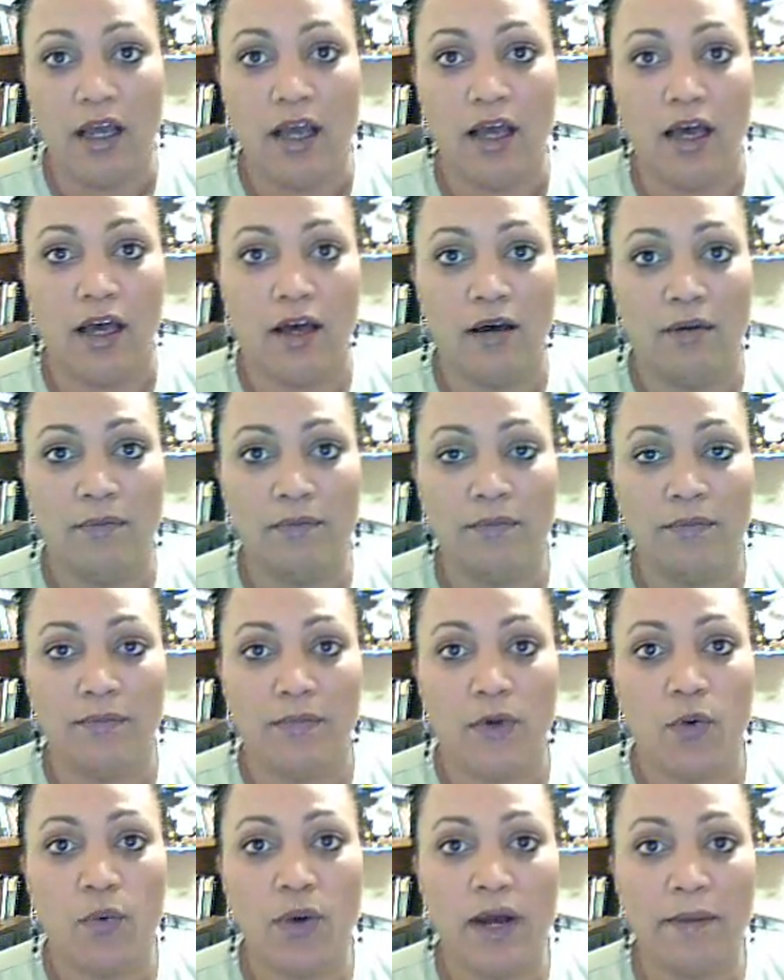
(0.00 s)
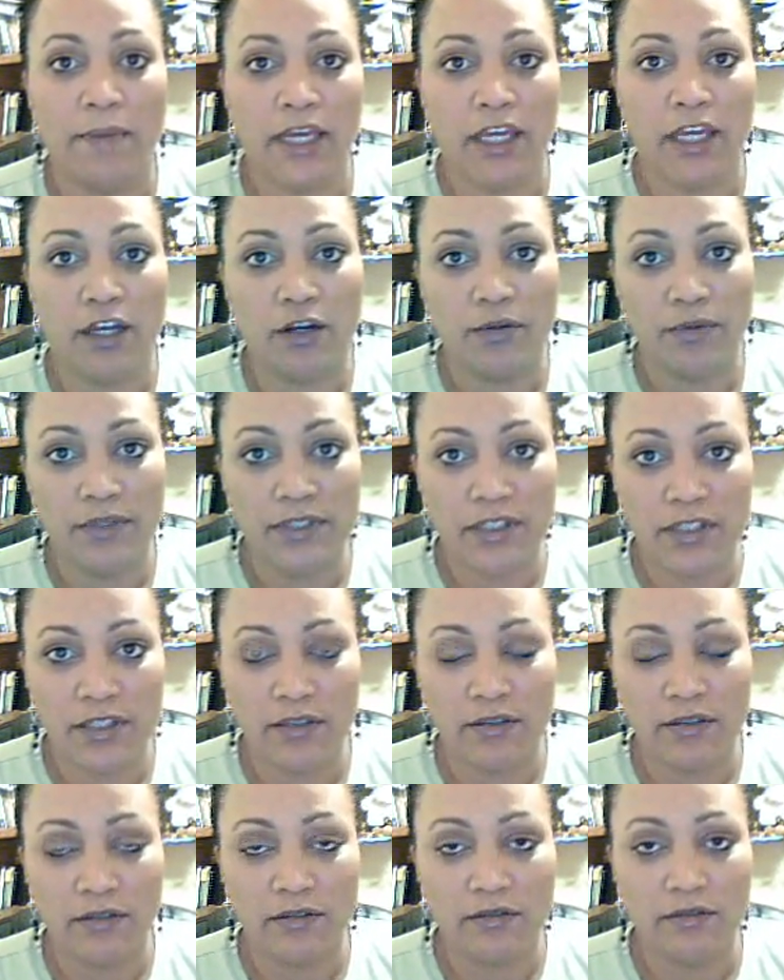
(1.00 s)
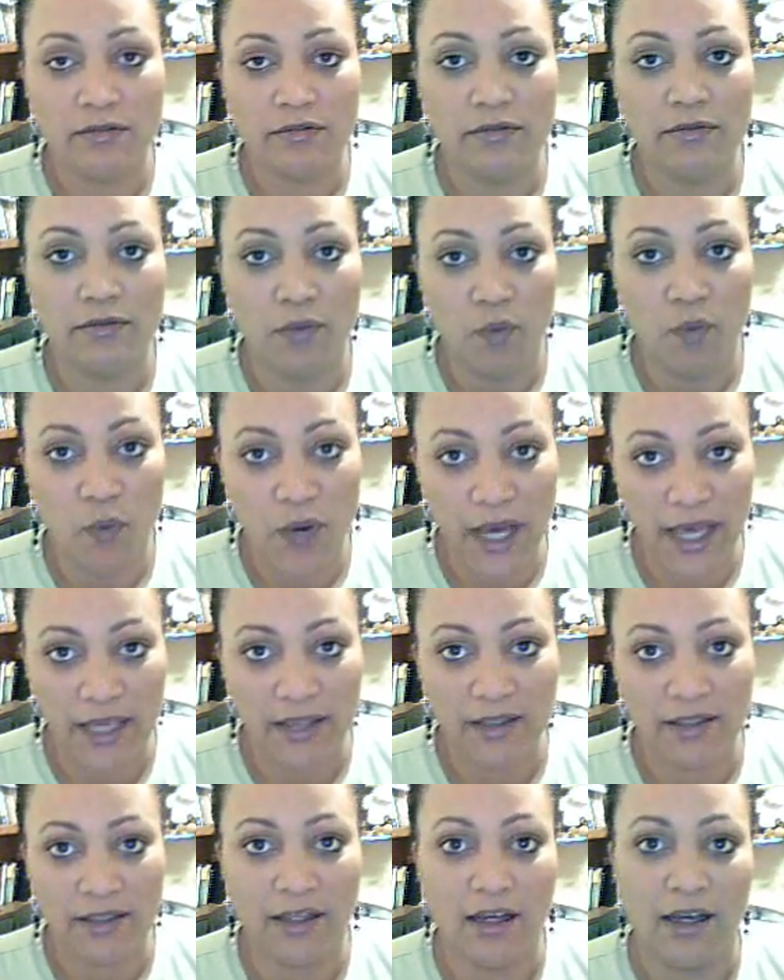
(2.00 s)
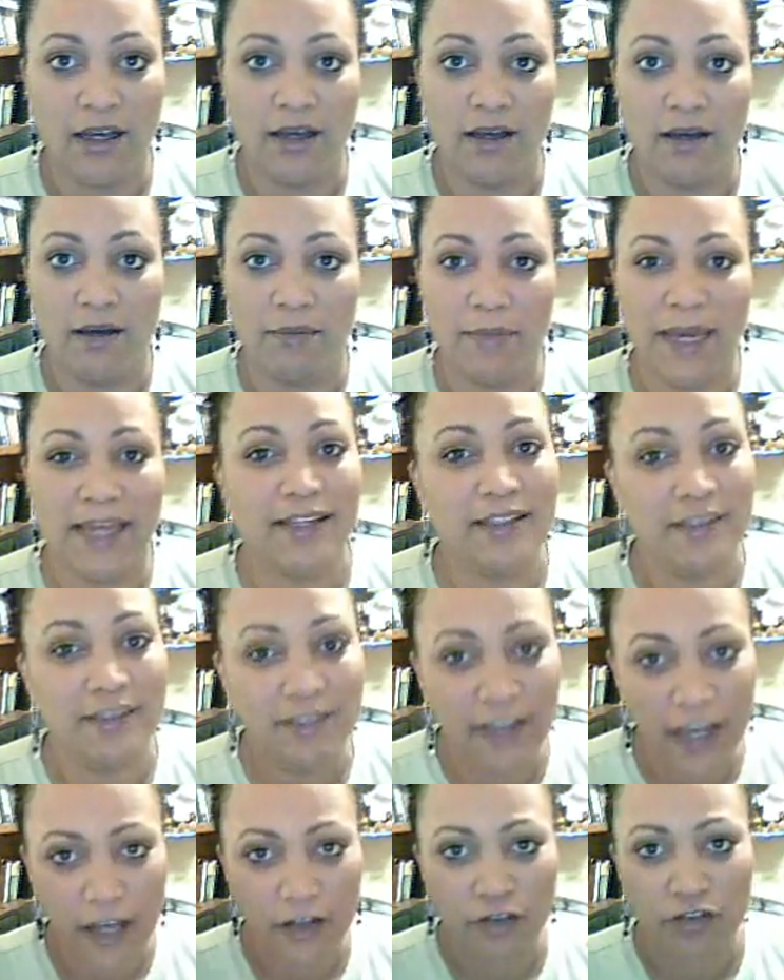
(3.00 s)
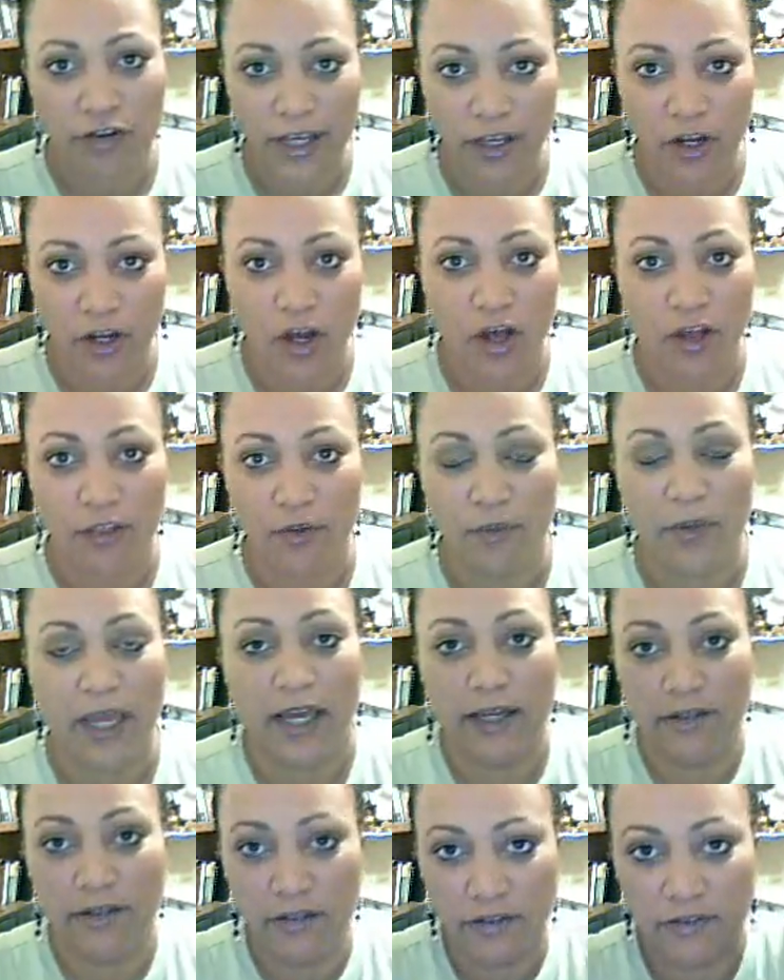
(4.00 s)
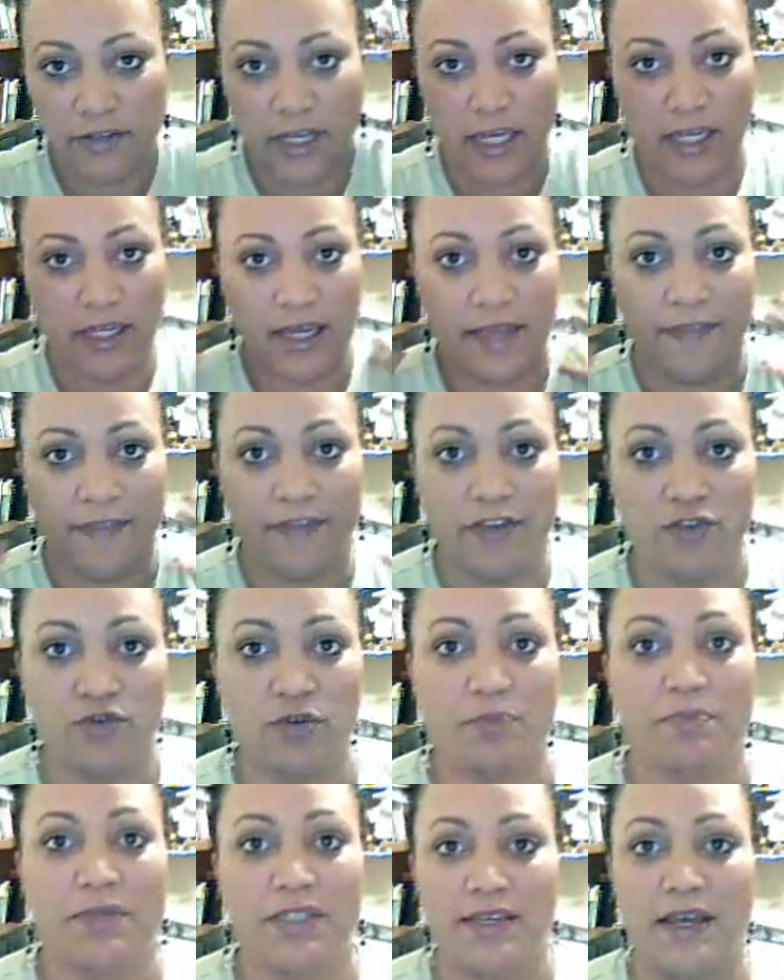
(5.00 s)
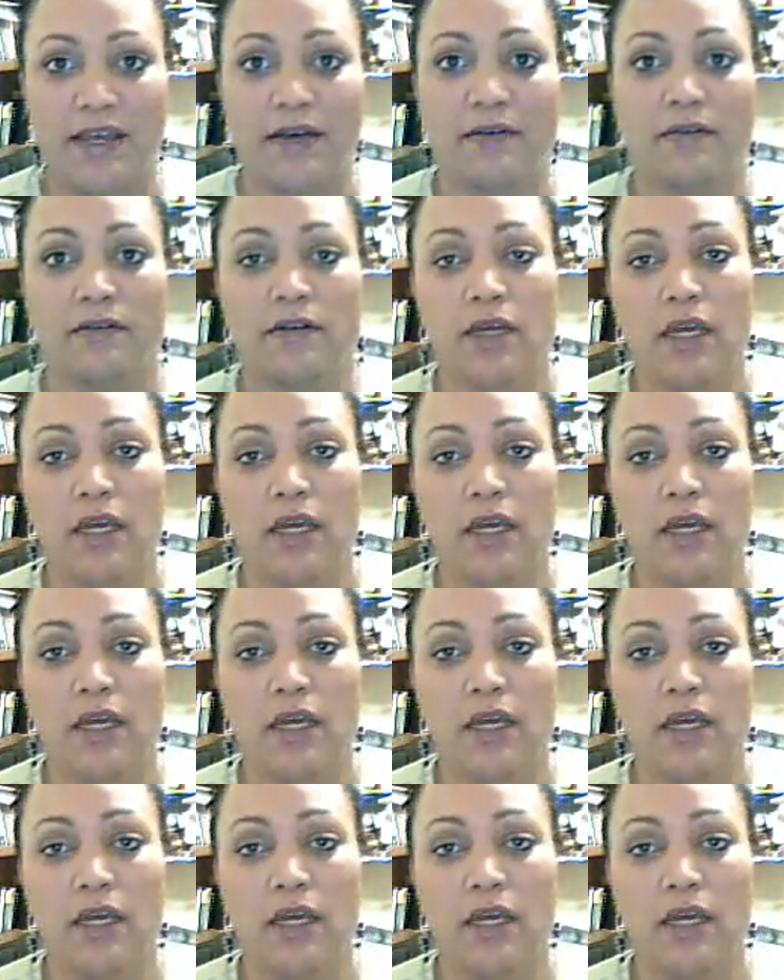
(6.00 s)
While my hair was still wet, I didn't towel dry it all the way, I just kind of got the drippies out.